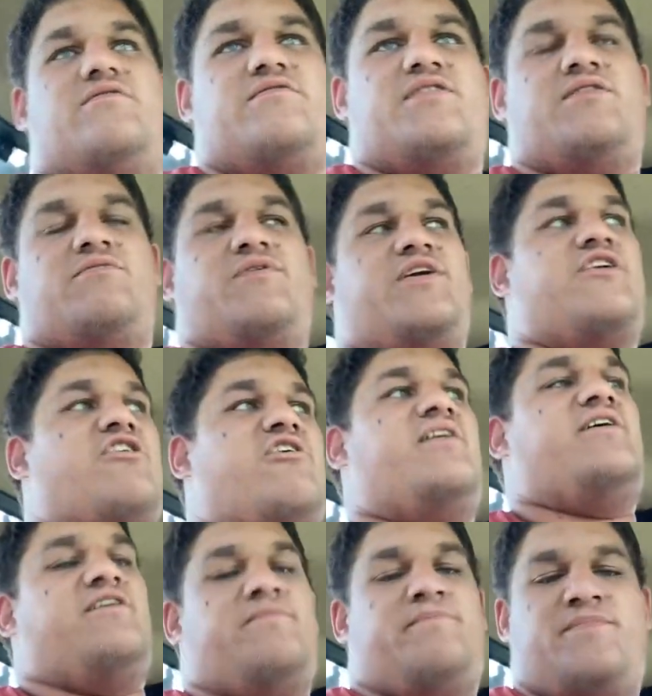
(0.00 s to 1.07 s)
Then we could go out
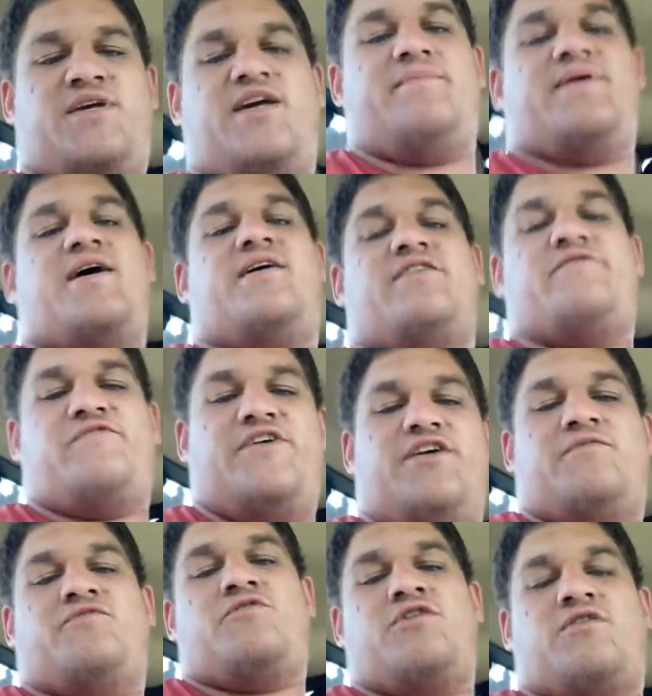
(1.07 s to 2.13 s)
there and get them out of the field
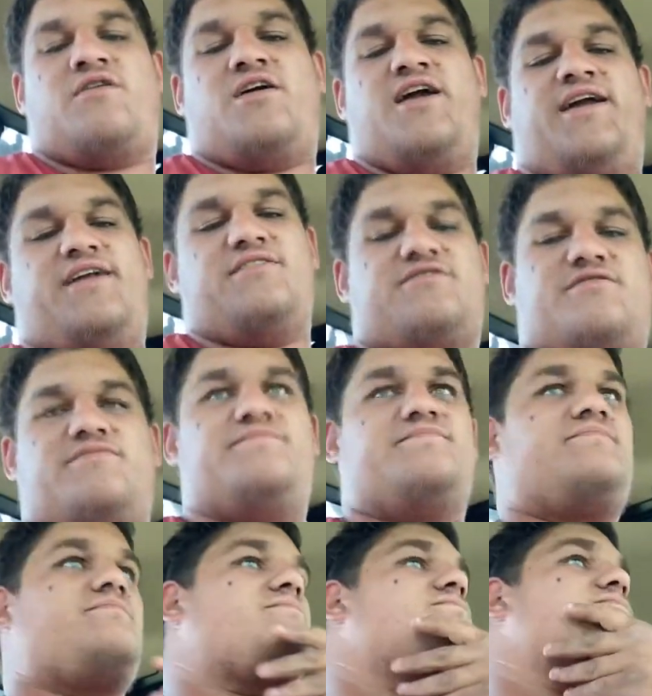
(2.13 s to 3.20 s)
before it rains.
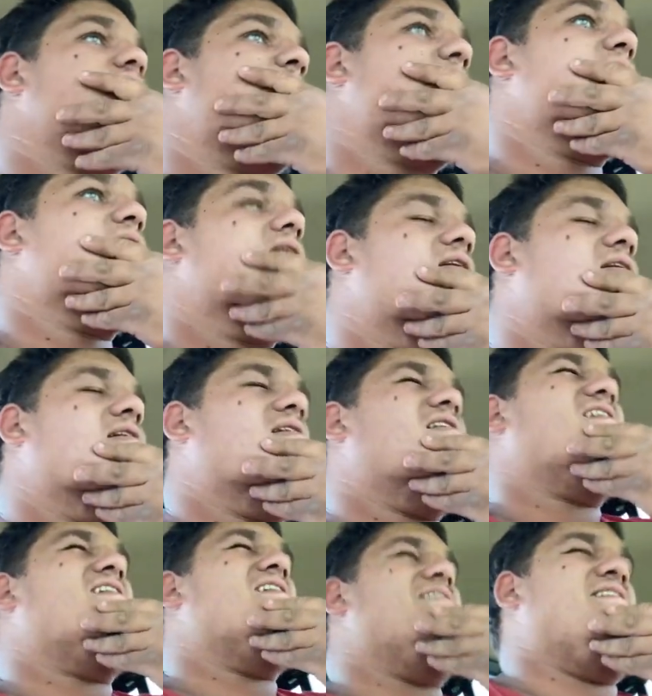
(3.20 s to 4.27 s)

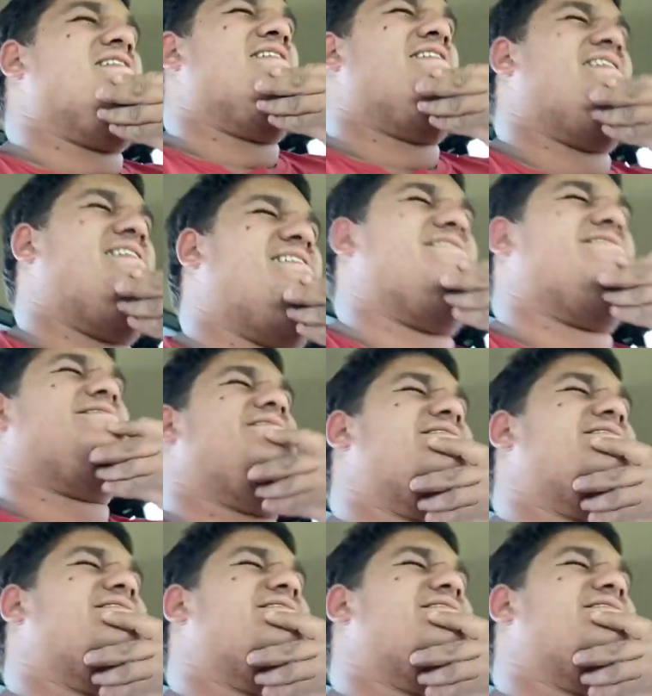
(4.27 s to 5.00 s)
And then